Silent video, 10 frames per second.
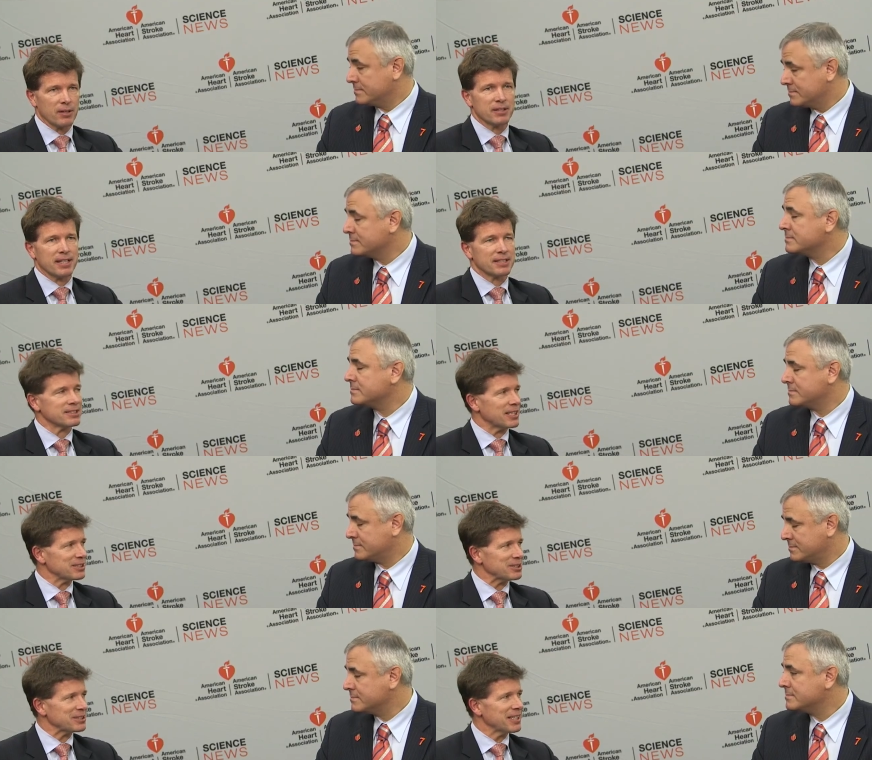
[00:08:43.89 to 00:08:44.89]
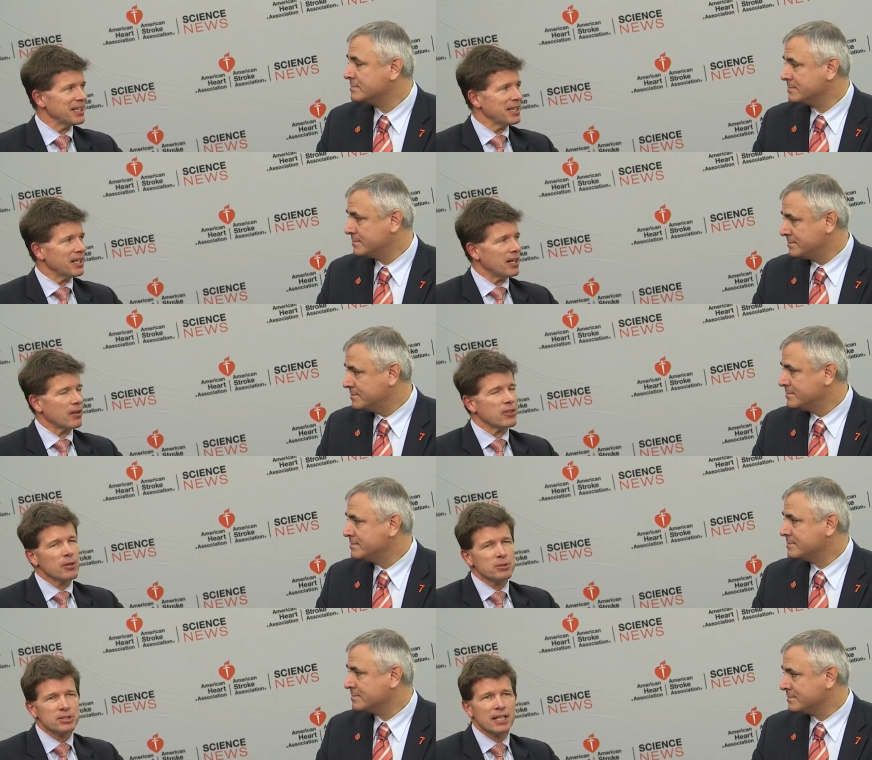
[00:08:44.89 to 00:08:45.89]
Speaker 1: health tech sessions. Uh,
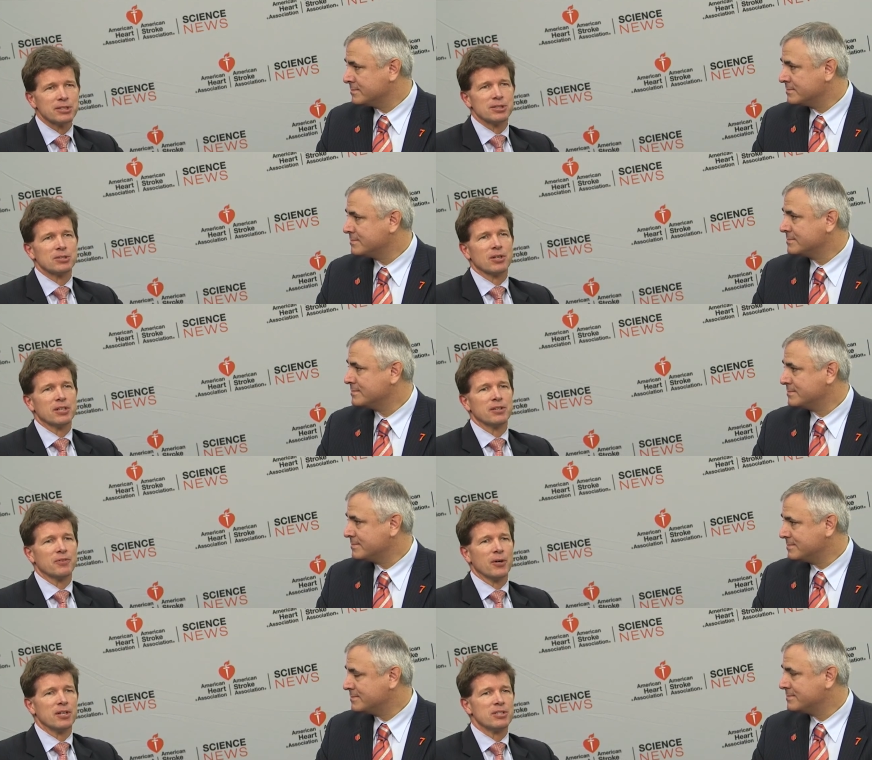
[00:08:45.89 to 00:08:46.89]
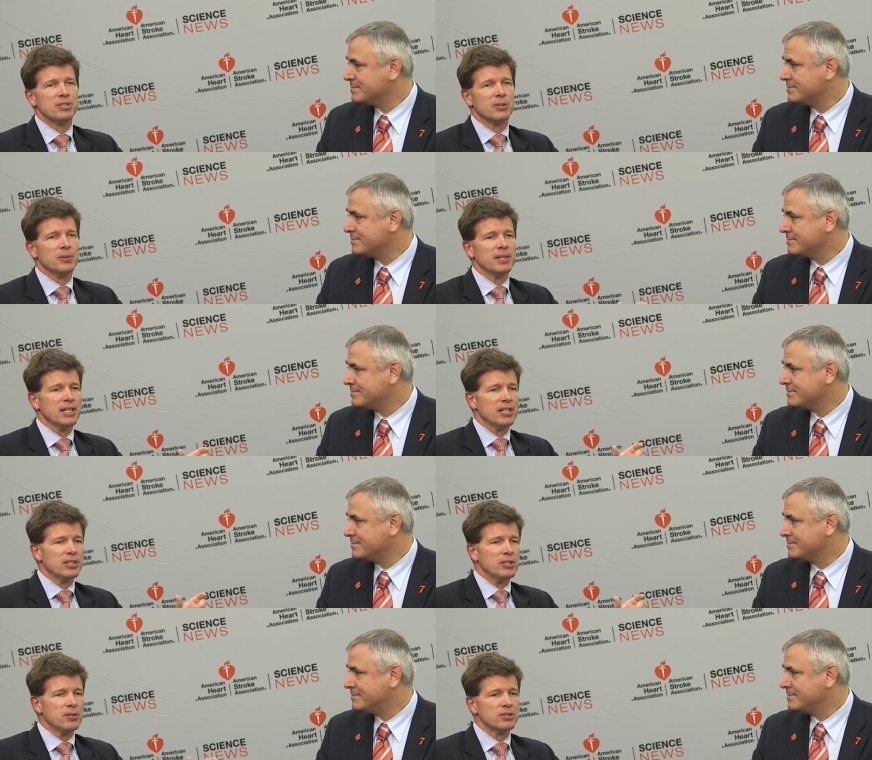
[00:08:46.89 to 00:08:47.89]
those sessions are devoted to
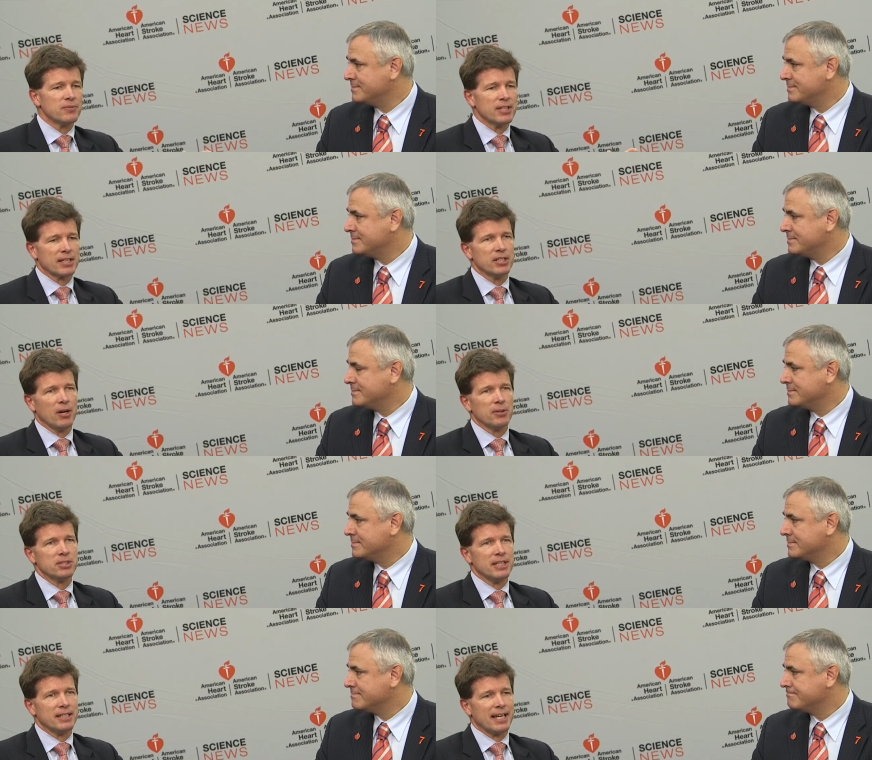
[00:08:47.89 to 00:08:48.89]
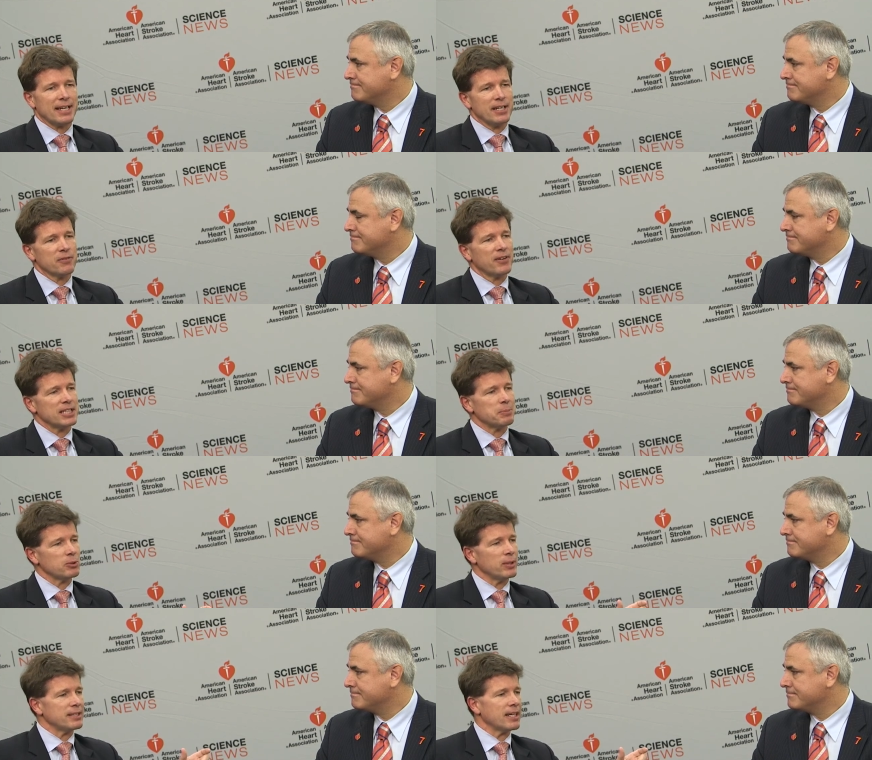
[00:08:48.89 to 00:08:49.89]
use of technology and that interface
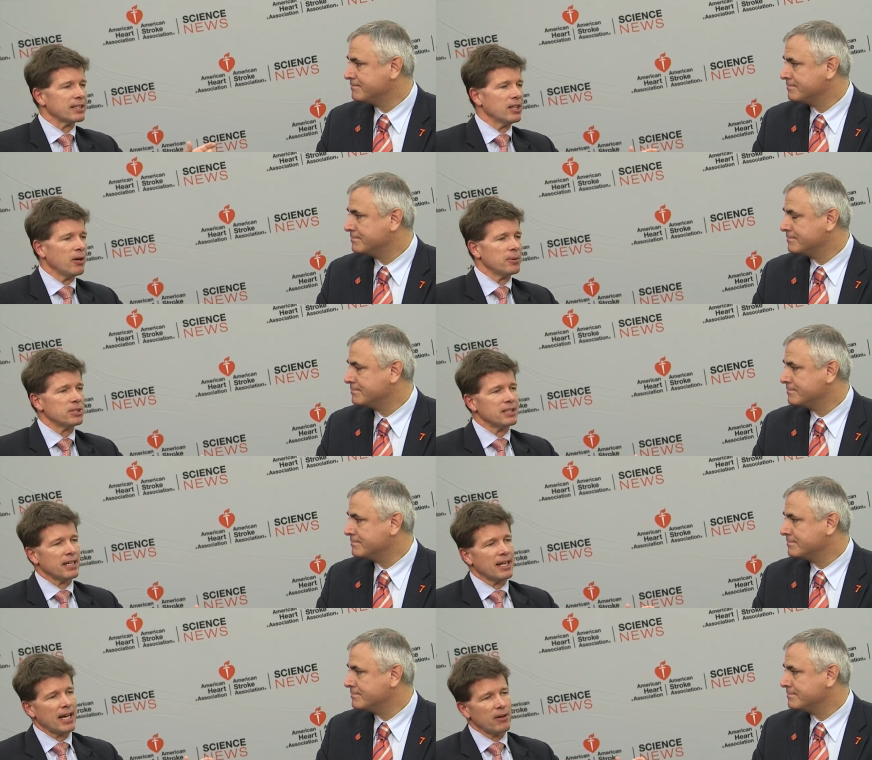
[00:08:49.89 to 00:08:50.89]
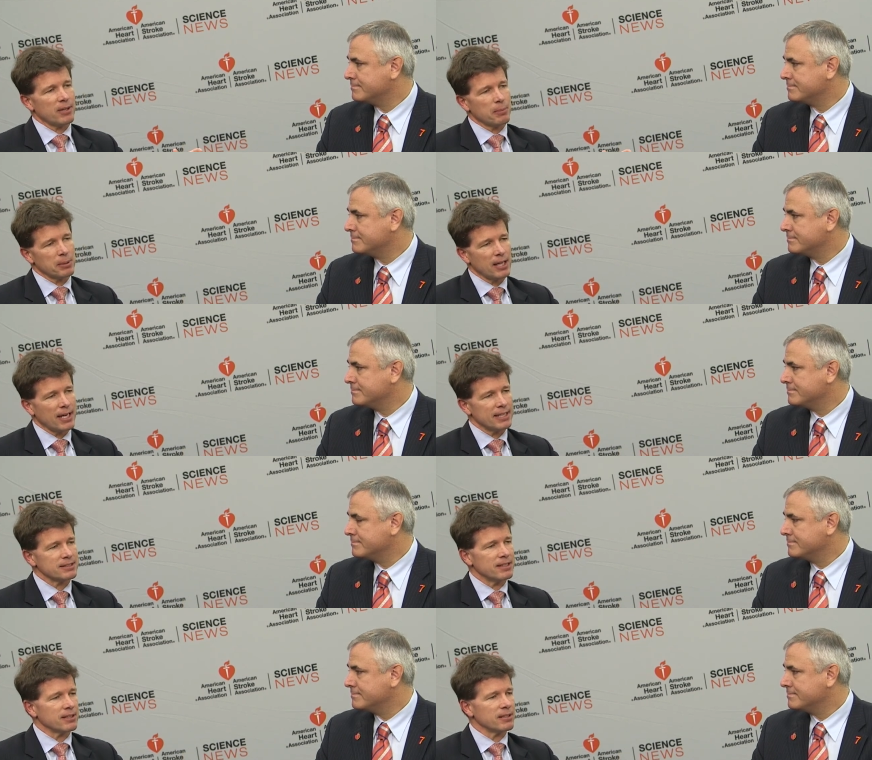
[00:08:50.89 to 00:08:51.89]
between technology and how it
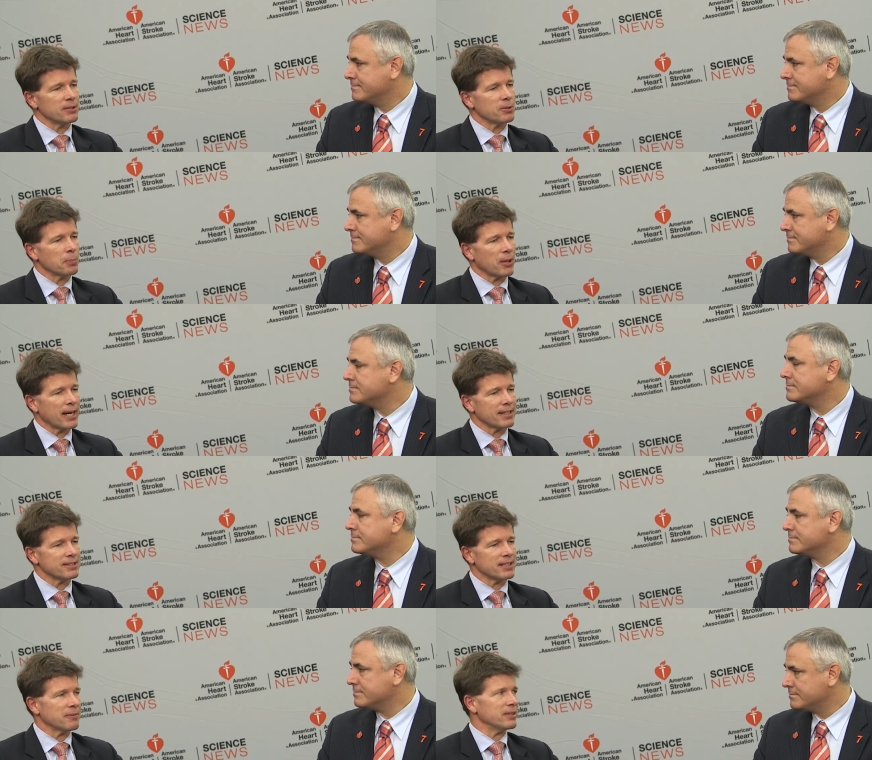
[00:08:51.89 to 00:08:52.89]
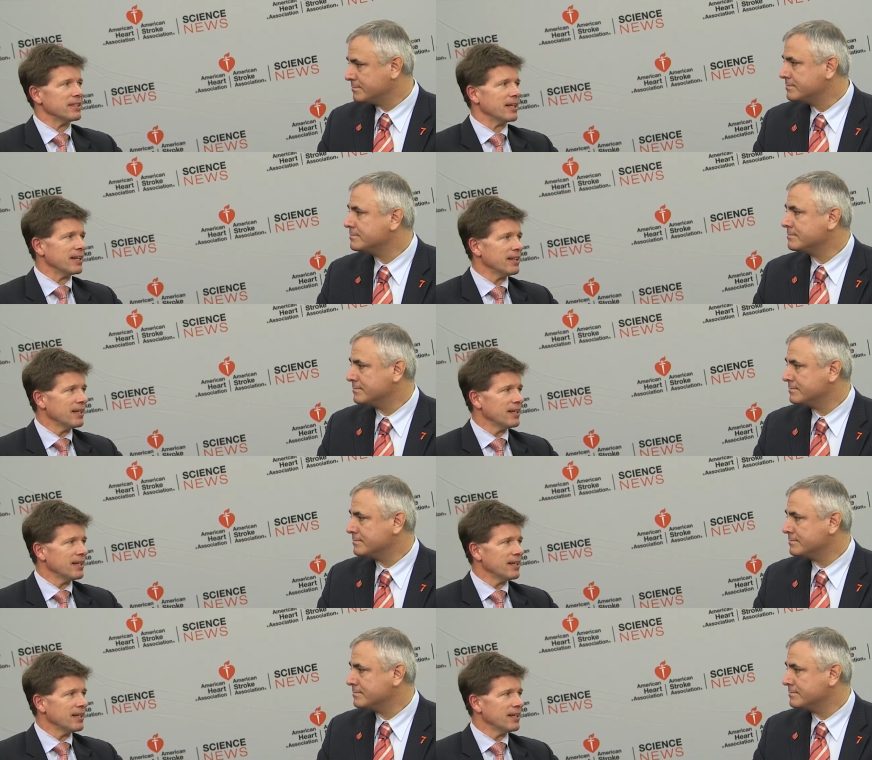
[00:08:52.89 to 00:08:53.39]
applies in clinical practice every day.